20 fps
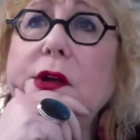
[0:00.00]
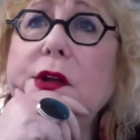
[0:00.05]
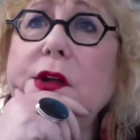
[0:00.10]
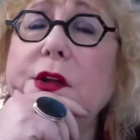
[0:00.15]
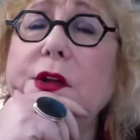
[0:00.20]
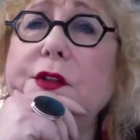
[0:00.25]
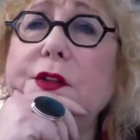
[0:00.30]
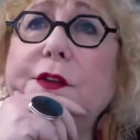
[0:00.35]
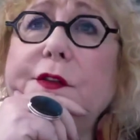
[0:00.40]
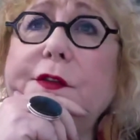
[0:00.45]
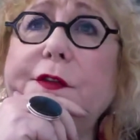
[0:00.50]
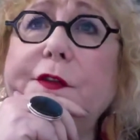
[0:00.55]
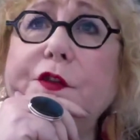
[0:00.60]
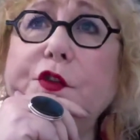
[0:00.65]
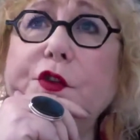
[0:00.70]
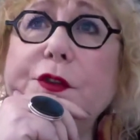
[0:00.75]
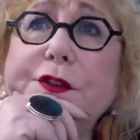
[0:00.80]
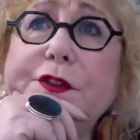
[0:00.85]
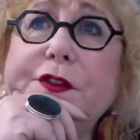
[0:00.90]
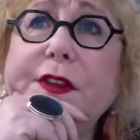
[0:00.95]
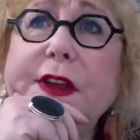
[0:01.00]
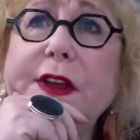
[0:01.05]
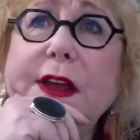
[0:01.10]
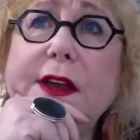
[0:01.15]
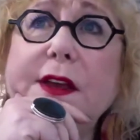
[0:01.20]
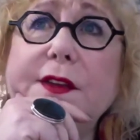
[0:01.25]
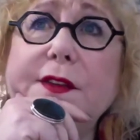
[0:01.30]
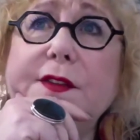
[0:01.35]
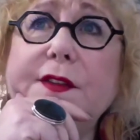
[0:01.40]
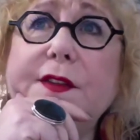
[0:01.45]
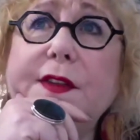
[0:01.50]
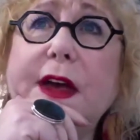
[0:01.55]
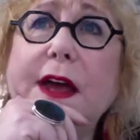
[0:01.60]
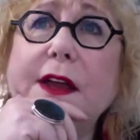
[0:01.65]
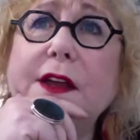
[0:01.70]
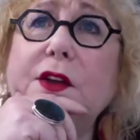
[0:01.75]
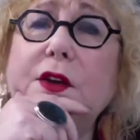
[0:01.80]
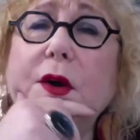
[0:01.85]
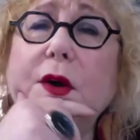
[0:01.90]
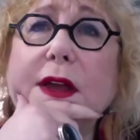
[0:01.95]
The first thing is that,
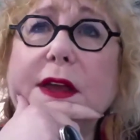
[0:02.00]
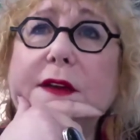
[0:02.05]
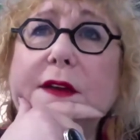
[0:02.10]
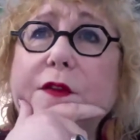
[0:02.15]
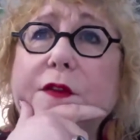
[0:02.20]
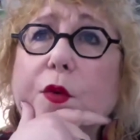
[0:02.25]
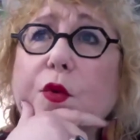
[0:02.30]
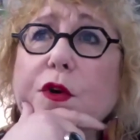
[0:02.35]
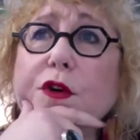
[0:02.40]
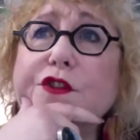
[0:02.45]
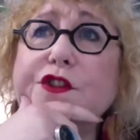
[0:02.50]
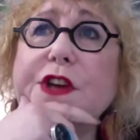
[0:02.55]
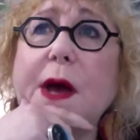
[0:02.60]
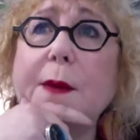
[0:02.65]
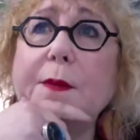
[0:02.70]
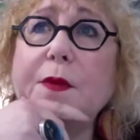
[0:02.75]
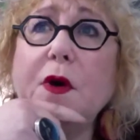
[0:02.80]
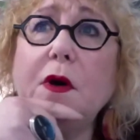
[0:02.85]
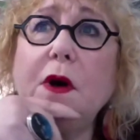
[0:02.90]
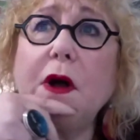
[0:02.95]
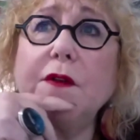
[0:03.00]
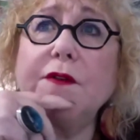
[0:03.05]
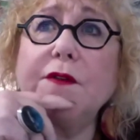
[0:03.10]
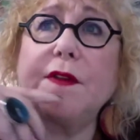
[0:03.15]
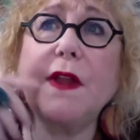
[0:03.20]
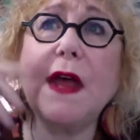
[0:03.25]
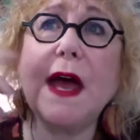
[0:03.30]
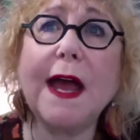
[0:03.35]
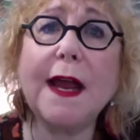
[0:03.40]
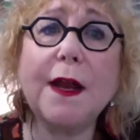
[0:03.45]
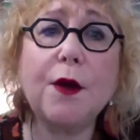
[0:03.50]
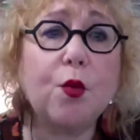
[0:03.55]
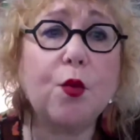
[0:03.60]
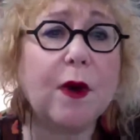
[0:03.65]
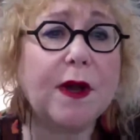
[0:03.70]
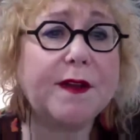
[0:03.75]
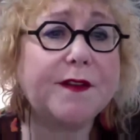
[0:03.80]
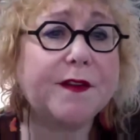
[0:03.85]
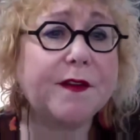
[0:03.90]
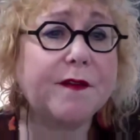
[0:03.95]
I give a workshop called 9
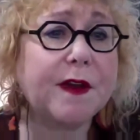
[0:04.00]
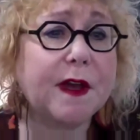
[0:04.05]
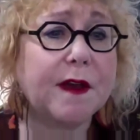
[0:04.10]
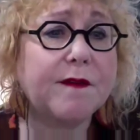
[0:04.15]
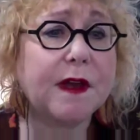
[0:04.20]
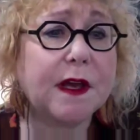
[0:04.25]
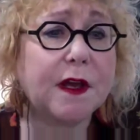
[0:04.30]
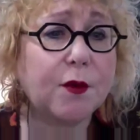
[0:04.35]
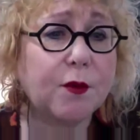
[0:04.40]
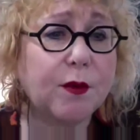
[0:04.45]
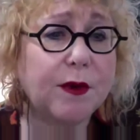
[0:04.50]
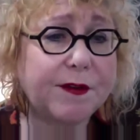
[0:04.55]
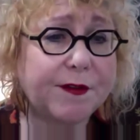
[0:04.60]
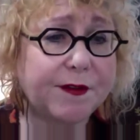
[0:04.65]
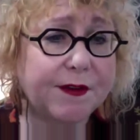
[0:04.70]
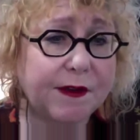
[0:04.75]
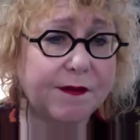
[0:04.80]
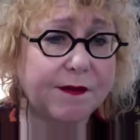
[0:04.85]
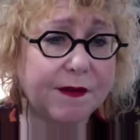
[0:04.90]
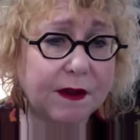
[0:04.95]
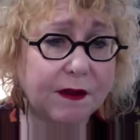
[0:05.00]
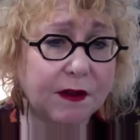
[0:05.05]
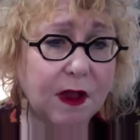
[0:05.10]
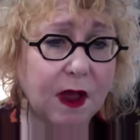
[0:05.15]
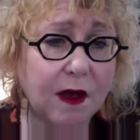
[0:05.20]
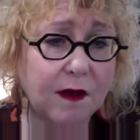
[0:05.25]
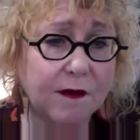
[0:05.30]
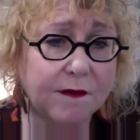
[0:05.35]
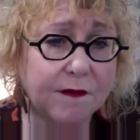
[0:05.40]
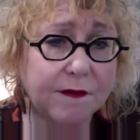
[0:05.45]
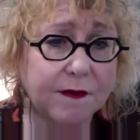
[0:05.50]
Ways of Giving and Receiving Love.